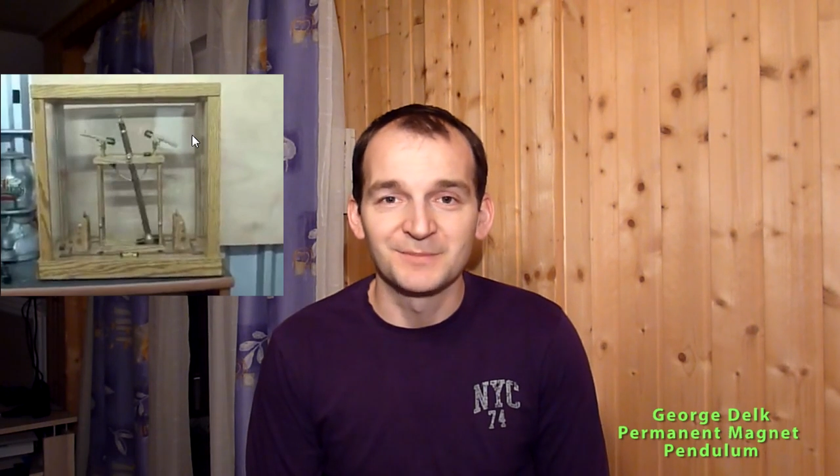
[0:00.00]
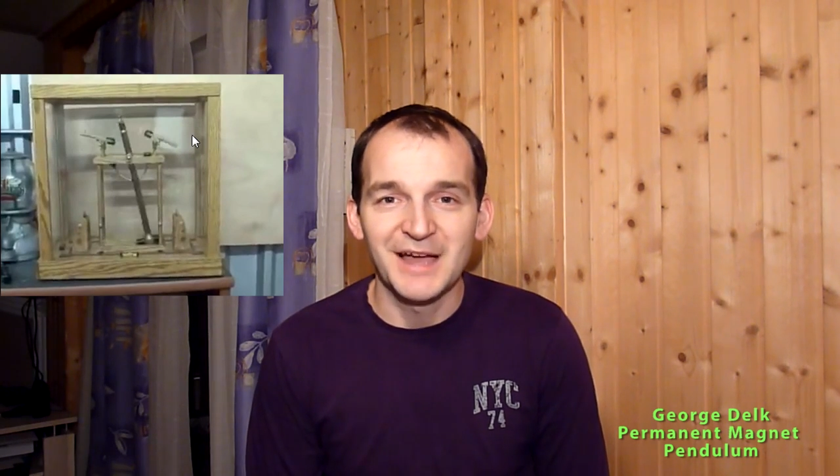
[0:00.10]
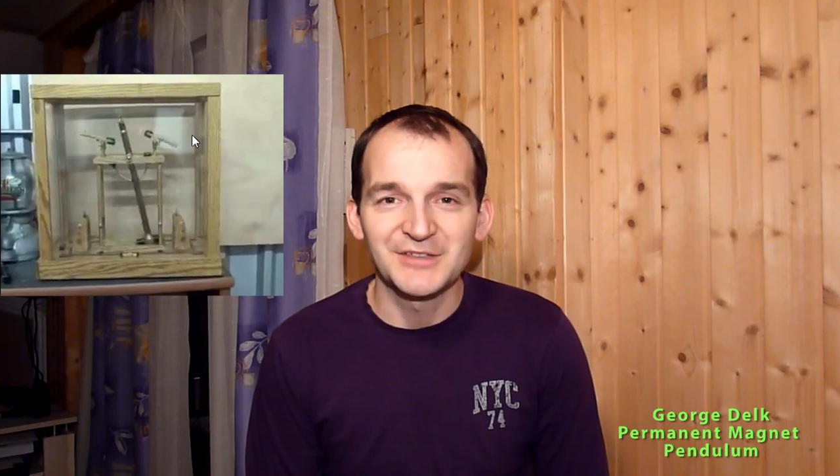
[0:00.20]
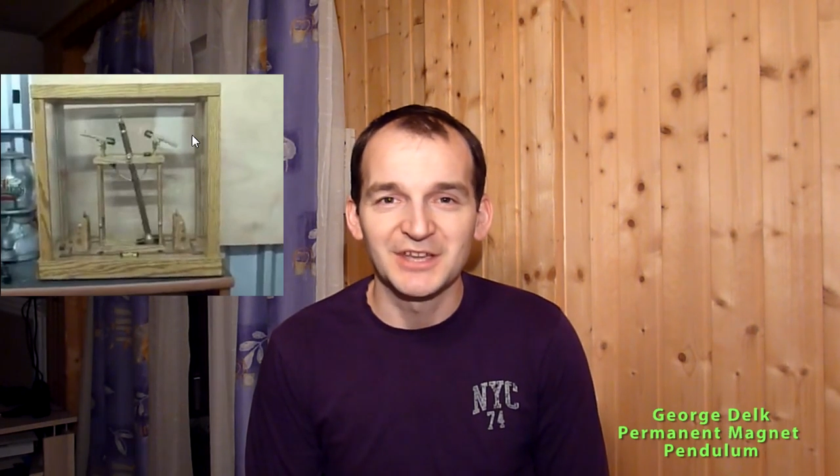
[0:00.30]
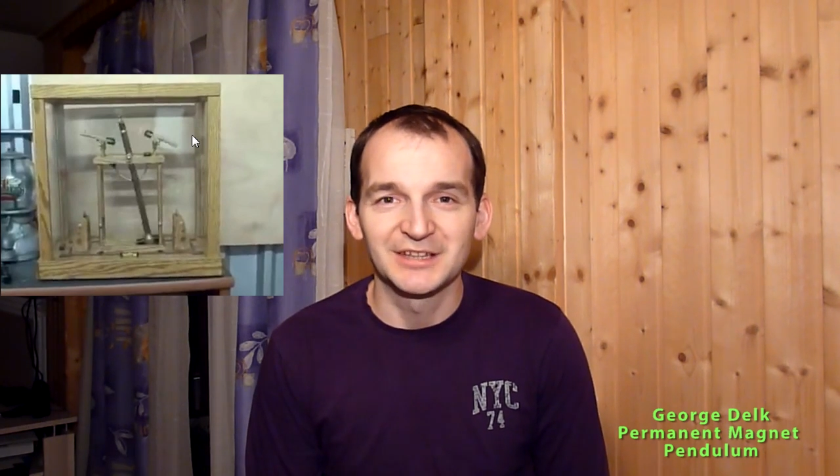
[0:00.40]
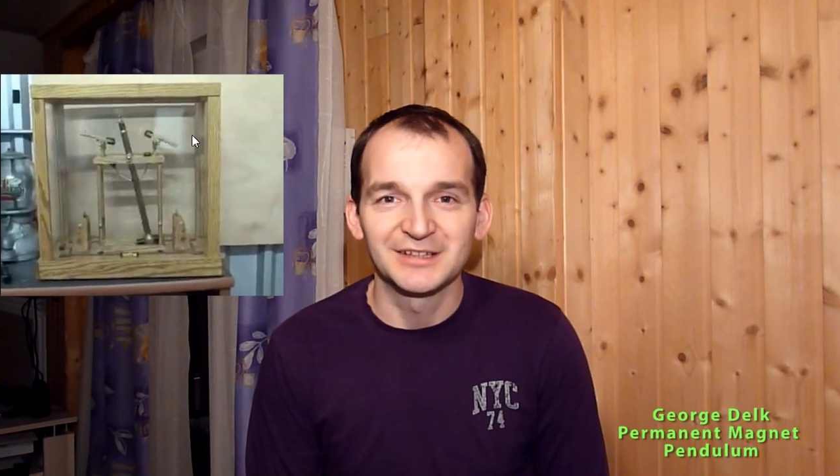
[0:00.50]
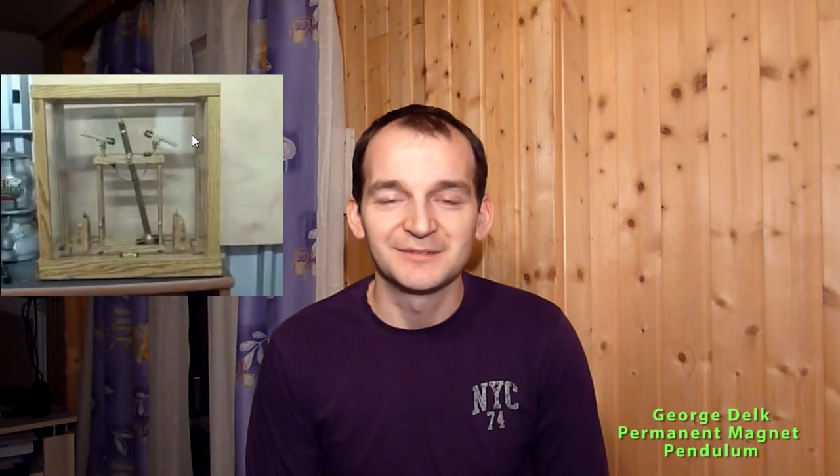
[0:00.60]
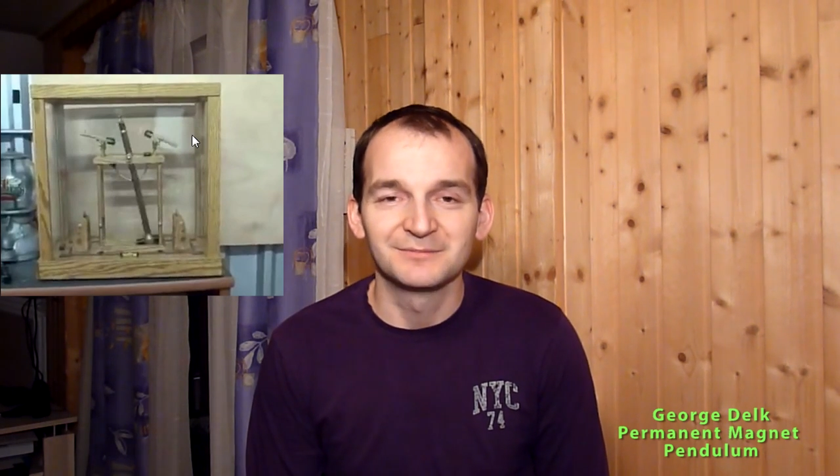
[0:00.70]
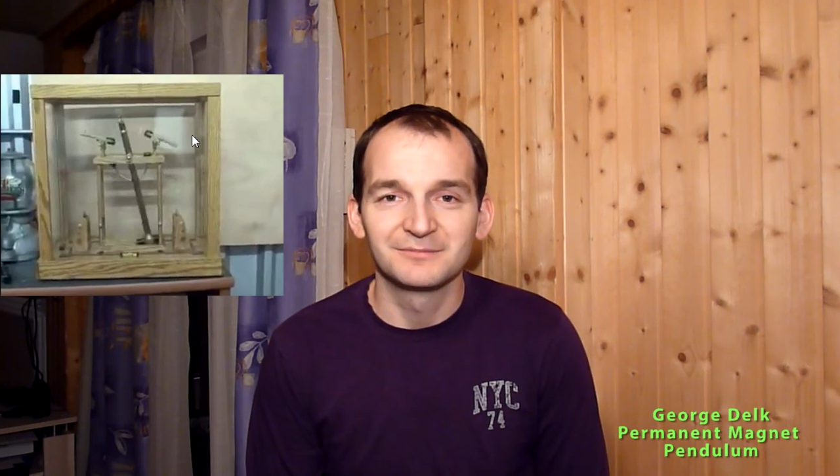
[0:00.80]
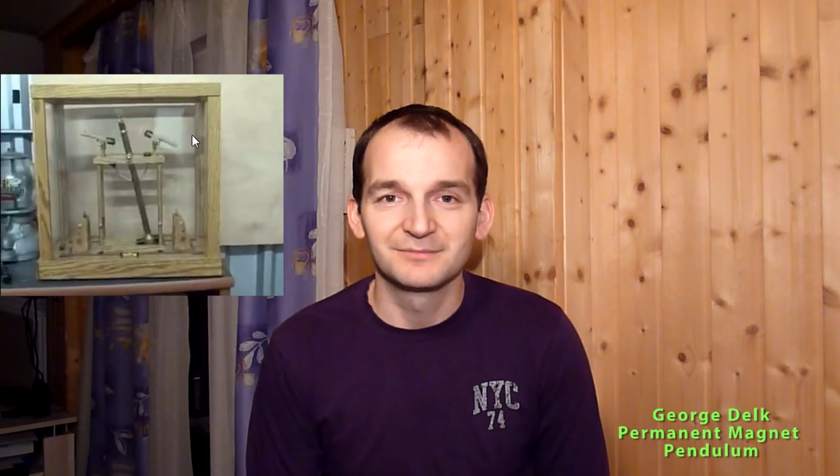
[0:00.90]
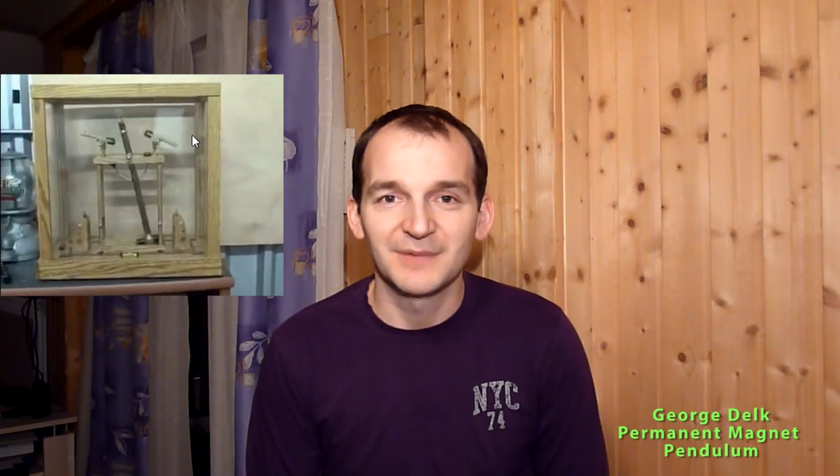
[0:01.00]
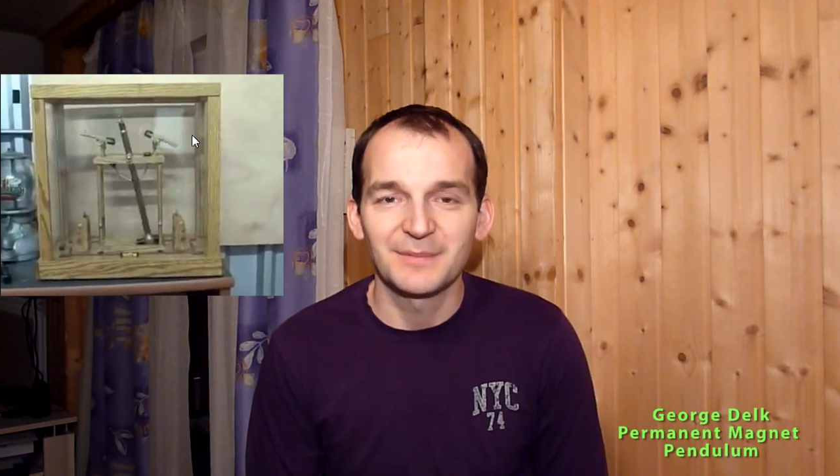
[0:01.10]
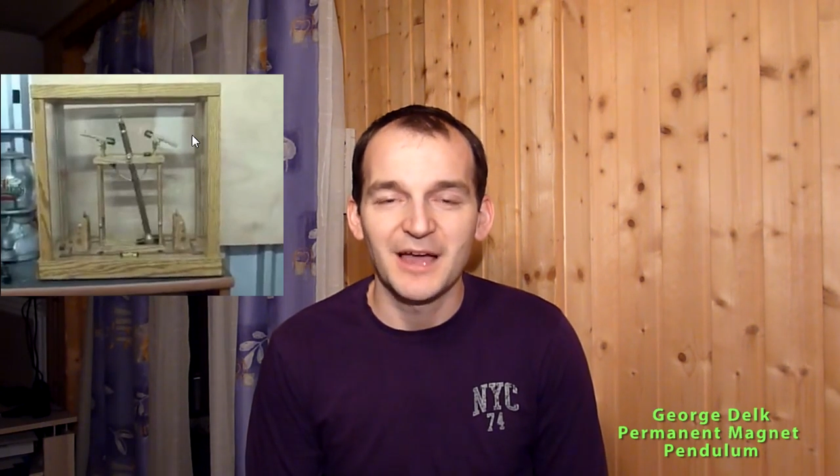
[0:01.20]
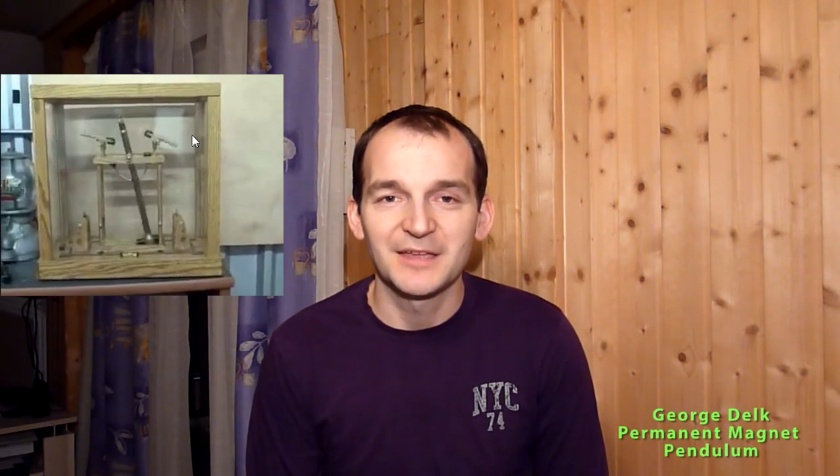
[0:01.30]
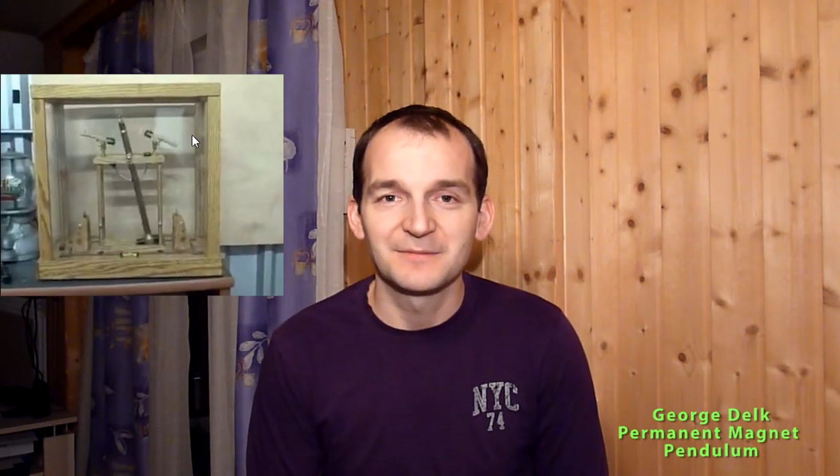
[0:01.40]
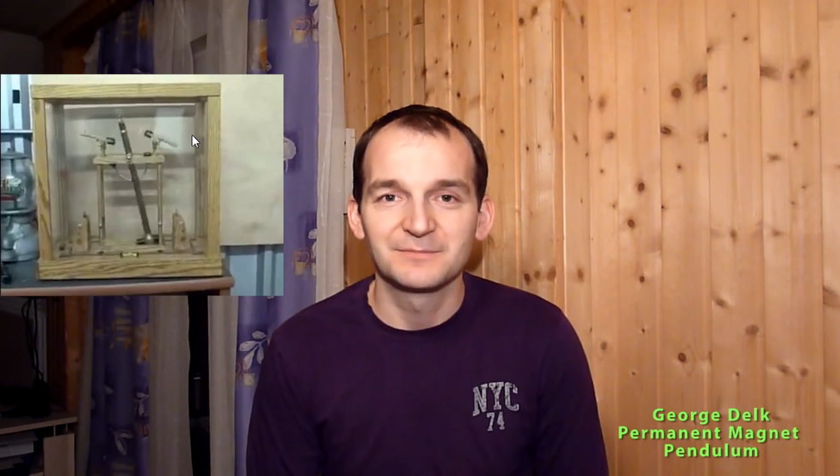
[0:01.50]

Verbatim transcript: my channel. Bye bye.